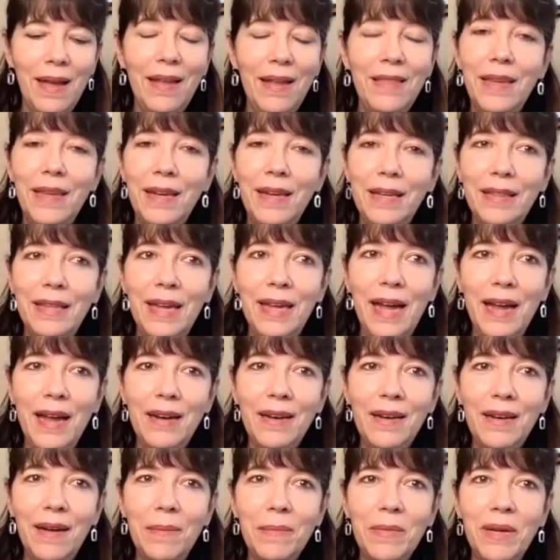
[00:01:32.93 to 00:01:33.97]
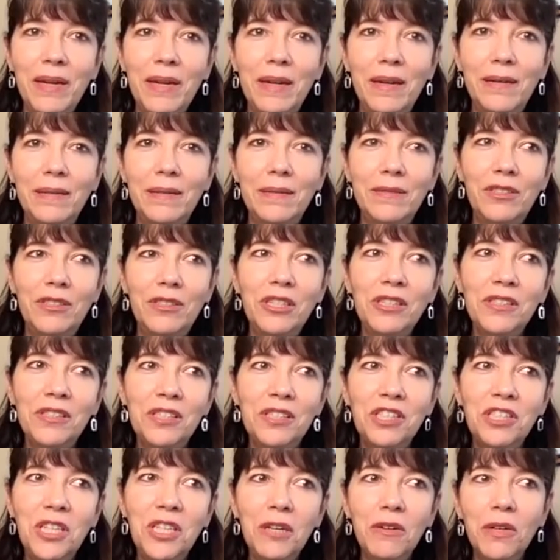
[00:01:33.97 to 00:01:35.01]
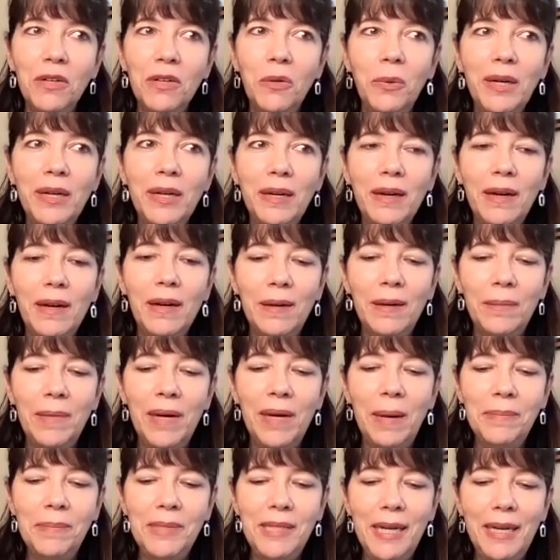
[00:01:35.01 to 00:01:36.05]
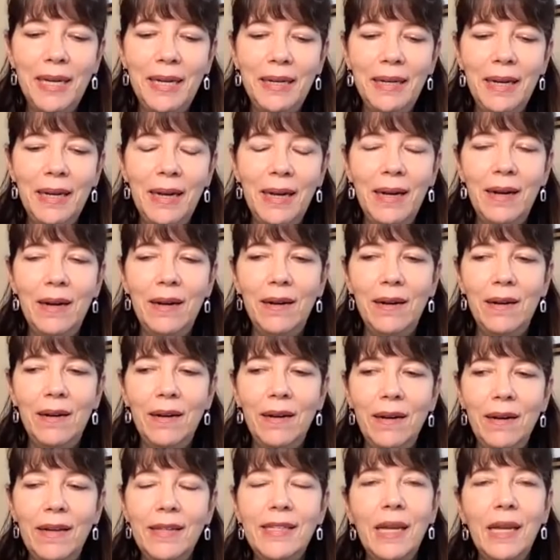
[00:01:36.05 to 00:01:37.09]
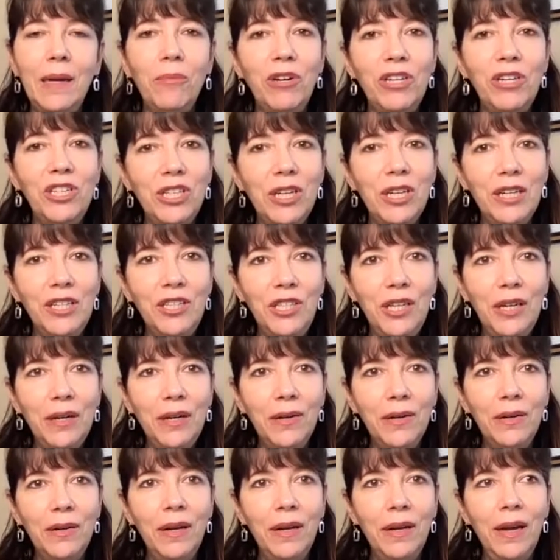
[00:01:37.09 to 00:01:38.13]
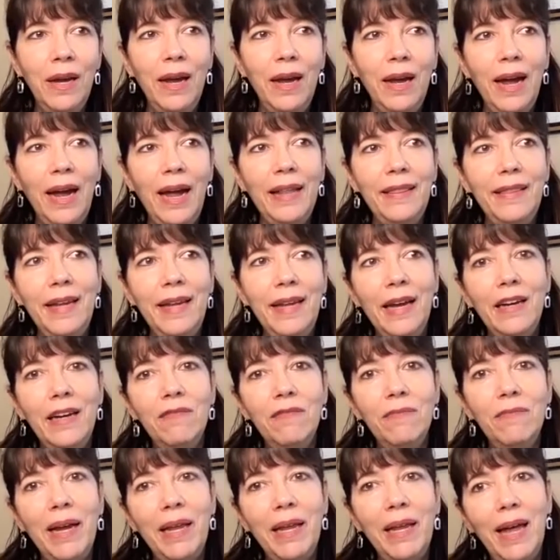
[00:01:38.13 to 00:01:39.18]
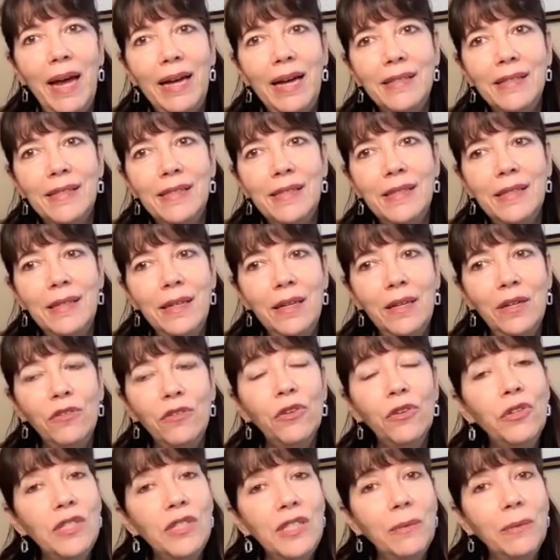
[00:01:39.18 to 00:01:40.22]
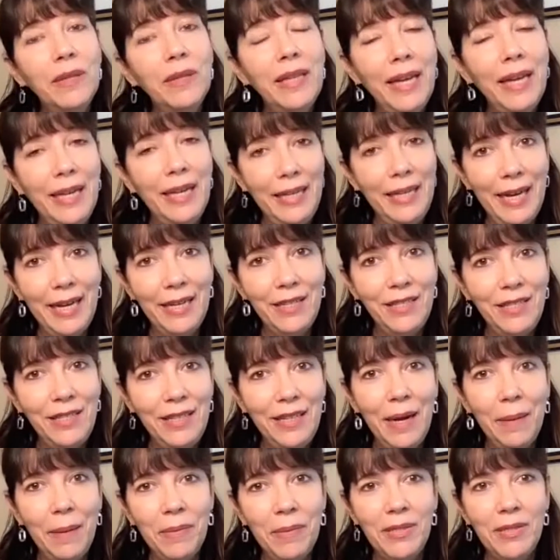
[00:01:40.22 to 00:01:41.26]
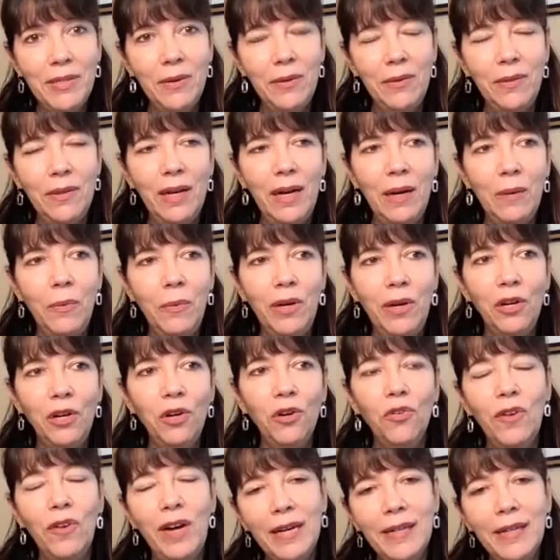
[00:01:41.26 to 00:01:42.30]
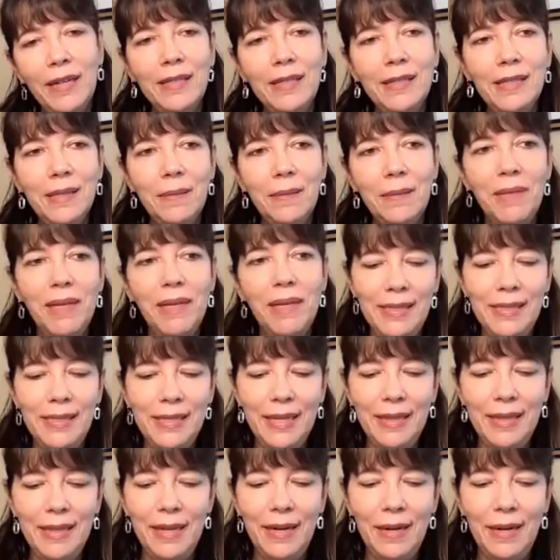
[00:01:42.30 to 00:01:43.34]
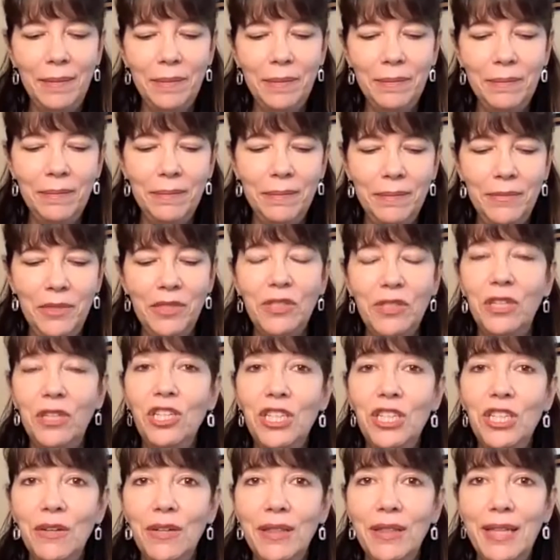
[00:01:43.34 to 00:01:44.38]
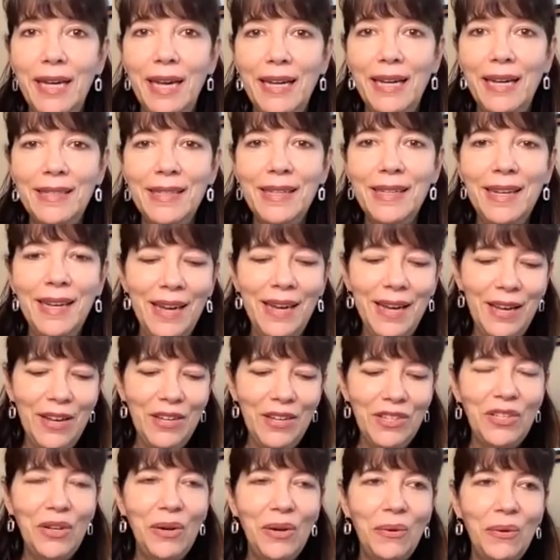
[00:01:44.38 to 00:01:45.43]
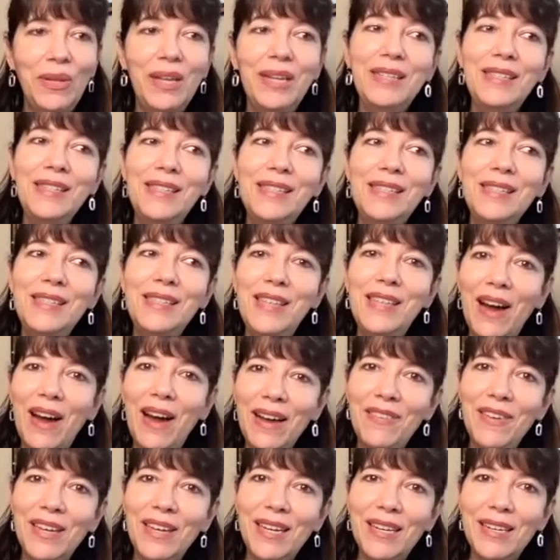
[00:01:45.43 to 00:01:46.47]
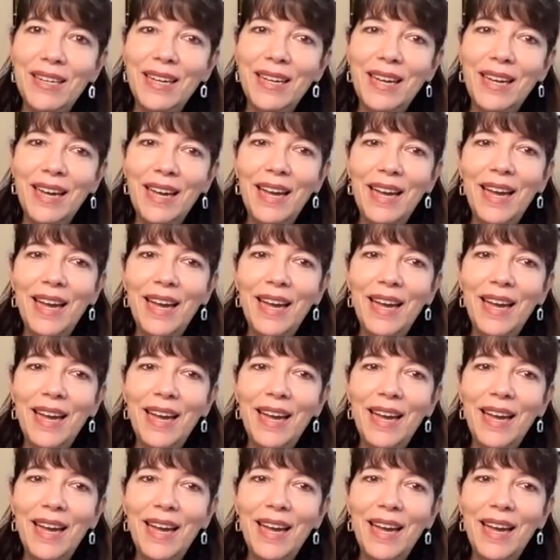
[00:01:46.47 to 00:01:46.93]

And then at the end, I'm going to just share a quick update on a celebration I shared at the end of my last Cruising with ADHD episode that I want to correct something I said that I'm just going to share at the end. So let's dive in.